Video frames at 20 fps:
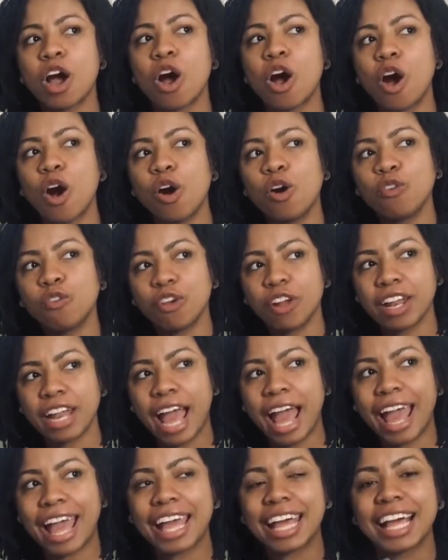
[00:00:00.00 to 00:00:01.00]

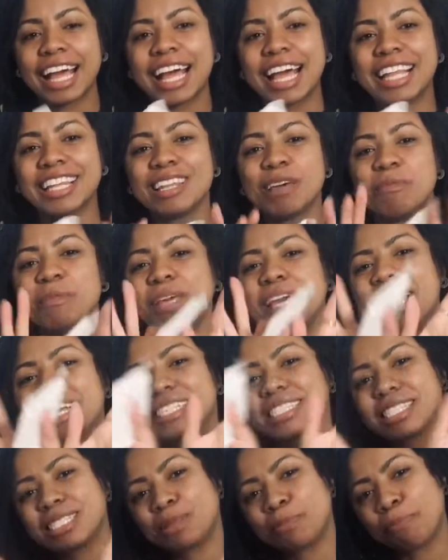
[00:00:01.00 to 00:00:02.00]
overnight, let me
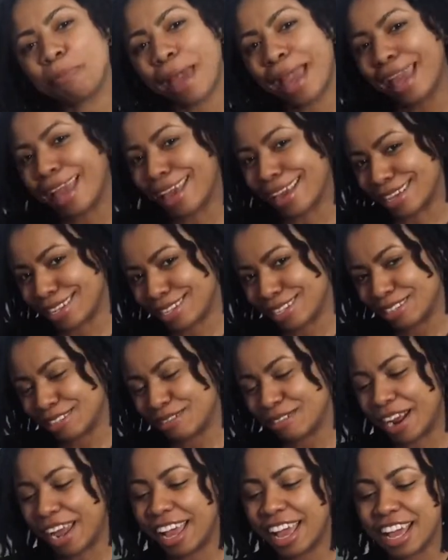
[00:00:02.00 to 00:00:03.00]
expand,
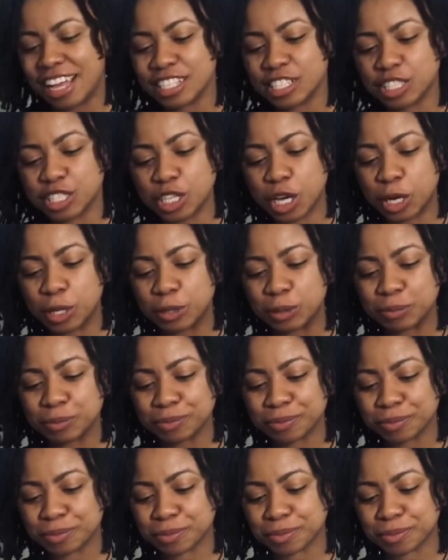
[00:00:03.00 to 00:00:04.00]
right? So
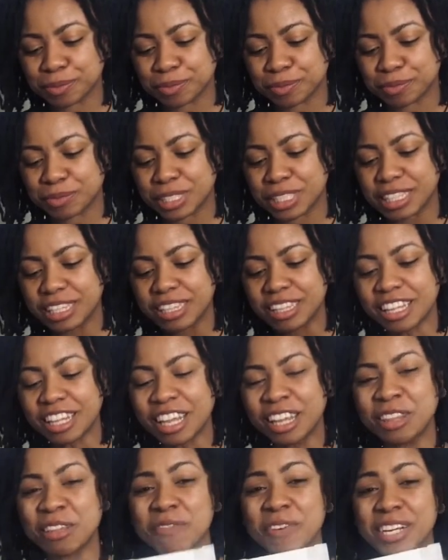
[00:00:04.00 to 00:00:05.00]

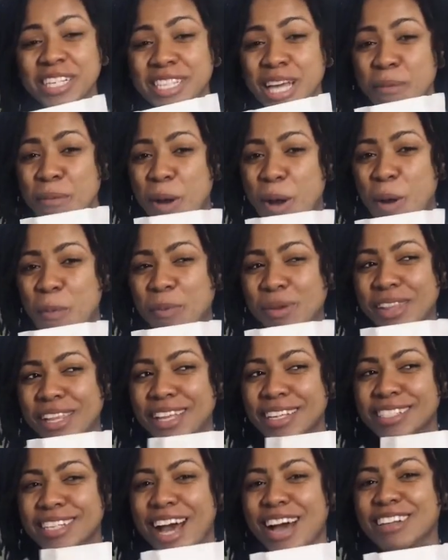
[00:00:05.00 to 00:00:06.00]
the first time I opened
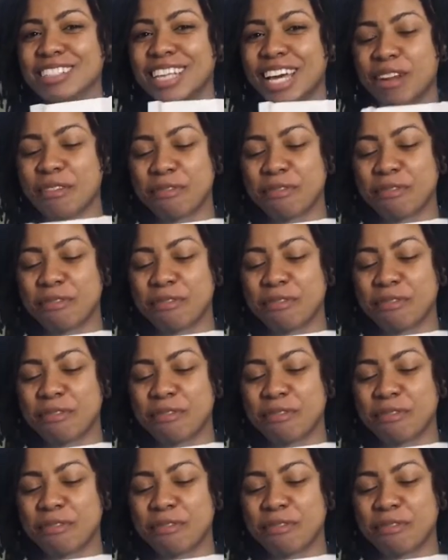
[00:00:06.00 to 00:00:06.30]
this, I was kind of